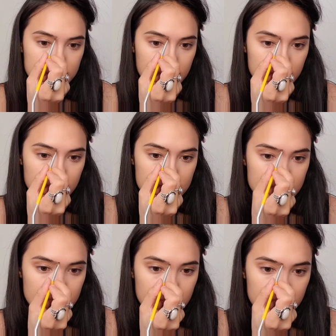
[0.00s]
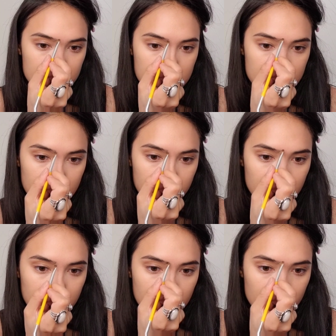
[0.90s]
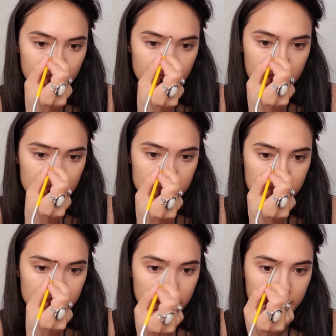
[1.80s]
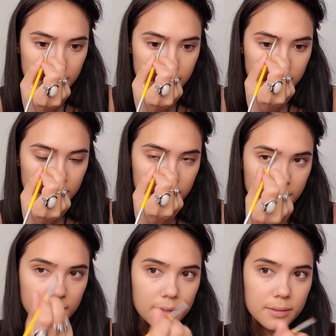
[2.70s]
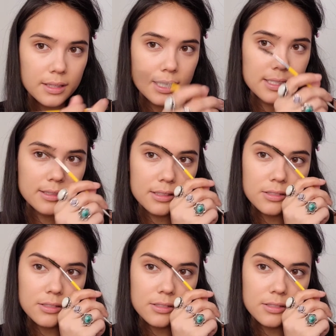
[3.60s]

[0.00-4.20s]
like this little dip in her brows right here that I